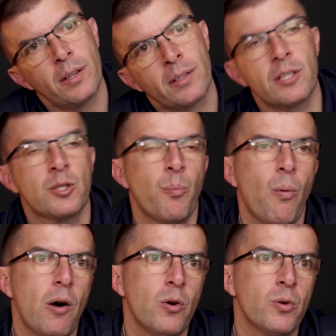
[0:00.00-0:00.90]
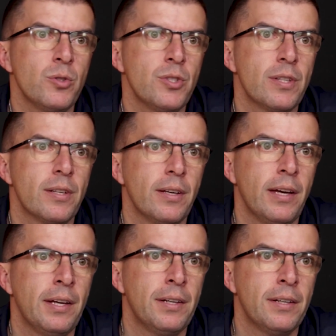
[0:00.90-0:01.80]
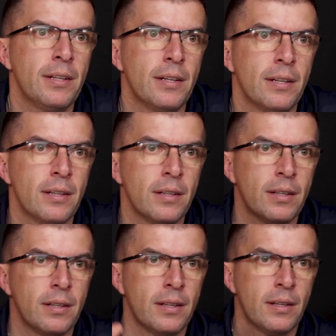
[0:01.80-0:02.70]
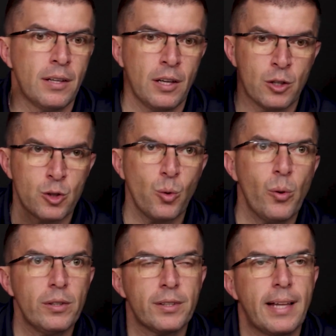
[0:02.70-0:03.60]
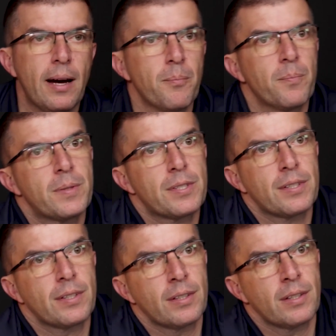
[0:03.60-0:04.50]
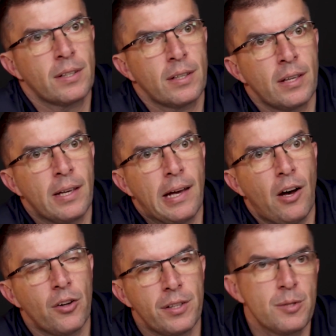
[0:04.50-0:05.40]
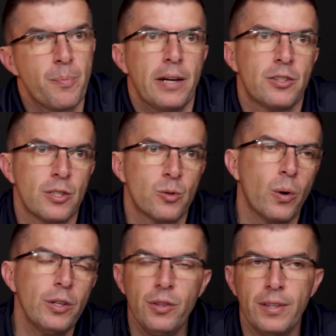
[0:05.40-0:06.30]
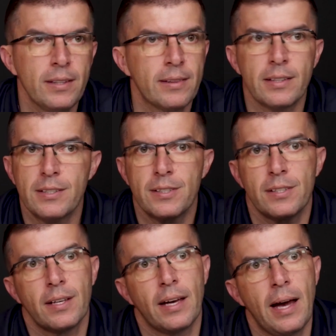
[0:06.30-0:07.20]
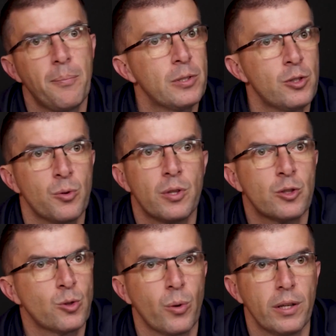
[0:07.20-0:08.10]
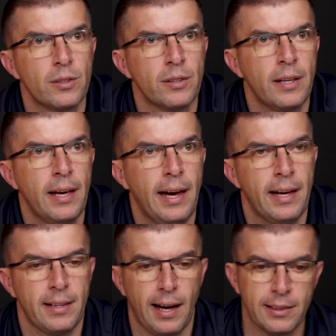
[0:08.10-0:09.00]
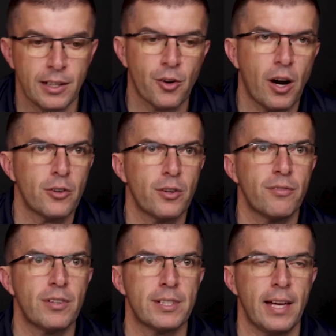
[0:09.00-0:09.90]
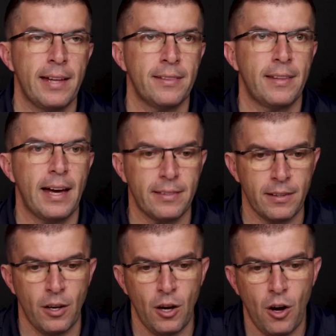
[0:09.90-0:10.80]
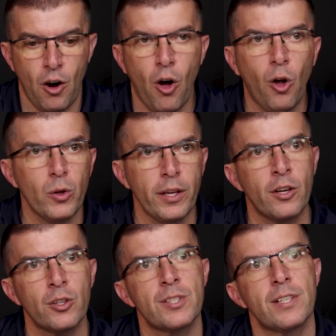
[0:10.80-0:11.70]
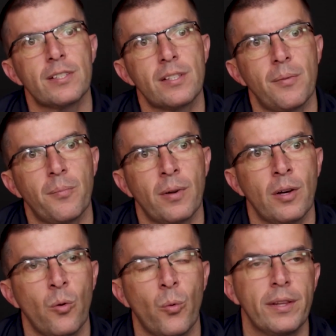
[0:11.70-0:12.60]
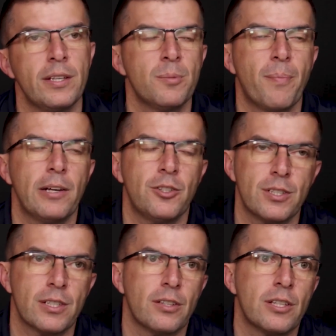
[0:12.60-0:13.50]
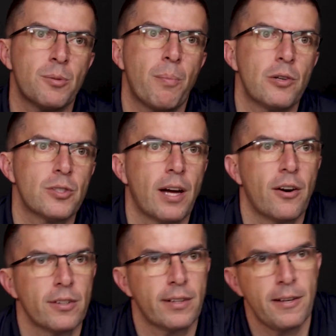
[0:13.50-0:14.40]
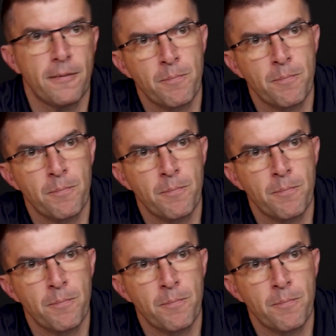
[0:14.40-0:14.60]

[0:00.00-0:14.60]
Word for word: Disposed in soil dumps are these batteries. What do you think this happens to the soil and the underground rivers and that whole ecosystem where these batteries are disposed currently?